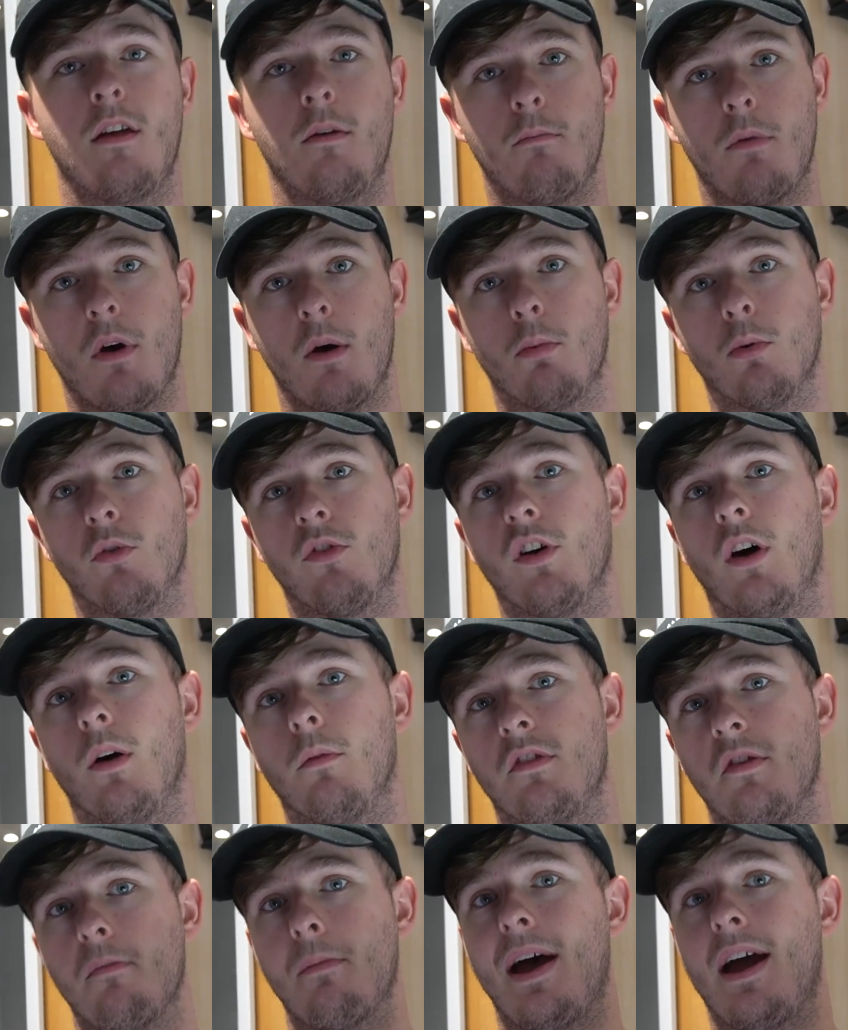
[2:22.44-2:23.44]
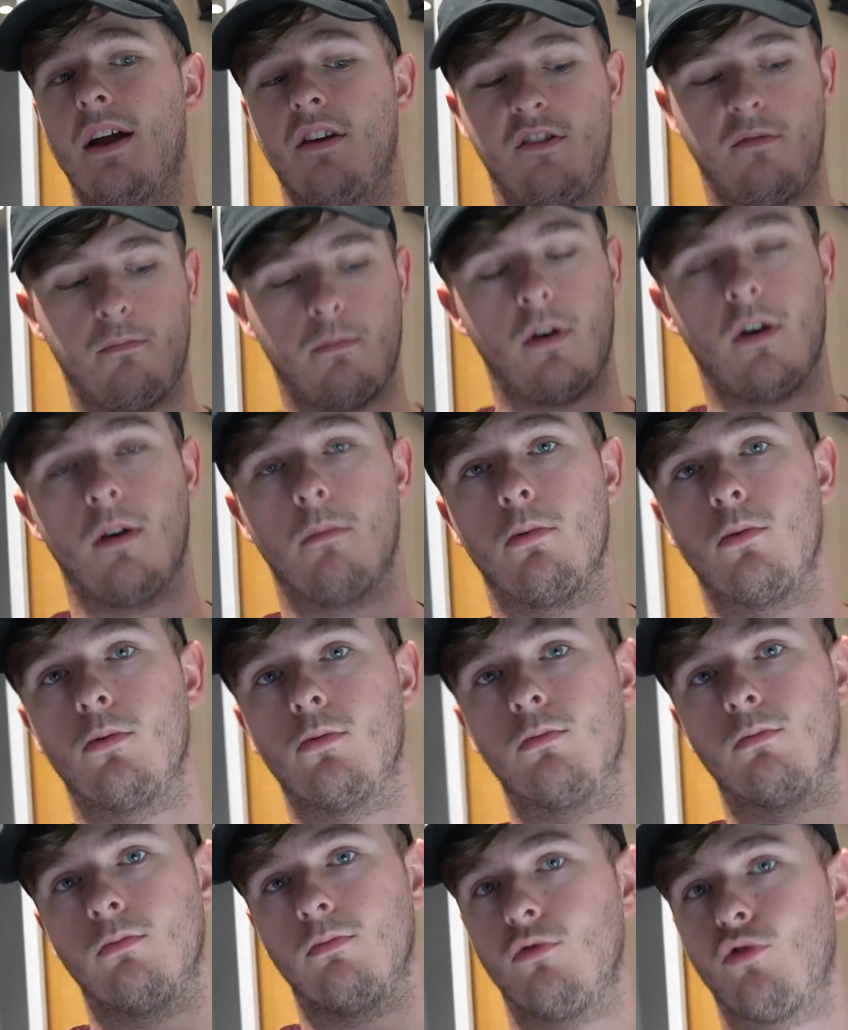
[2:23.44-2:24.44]
Purple top to match,
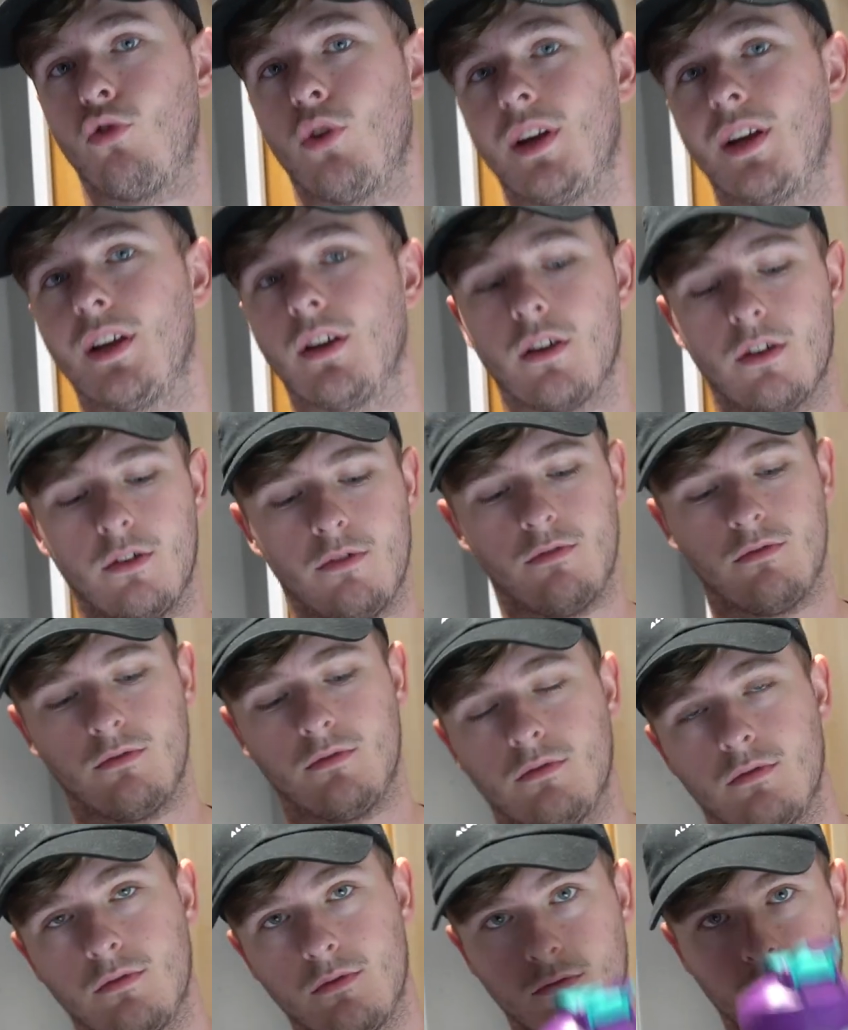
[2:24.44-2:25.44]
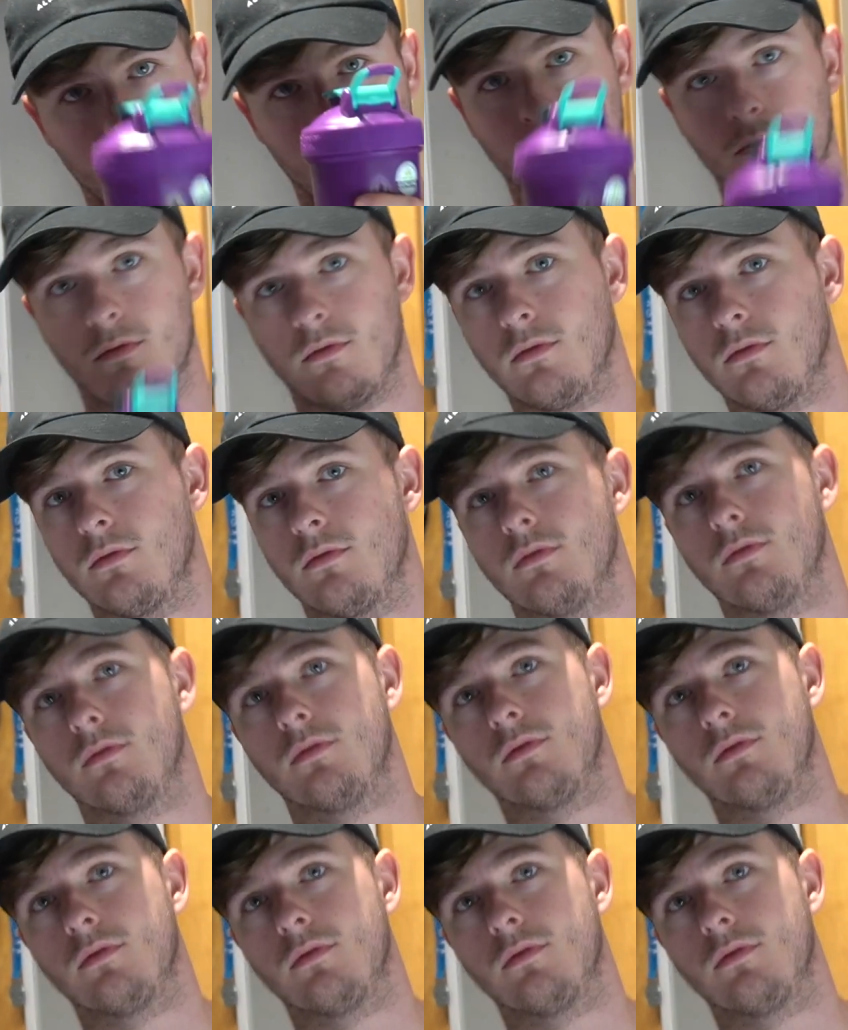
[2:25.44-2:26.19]
purple drink. You look grape.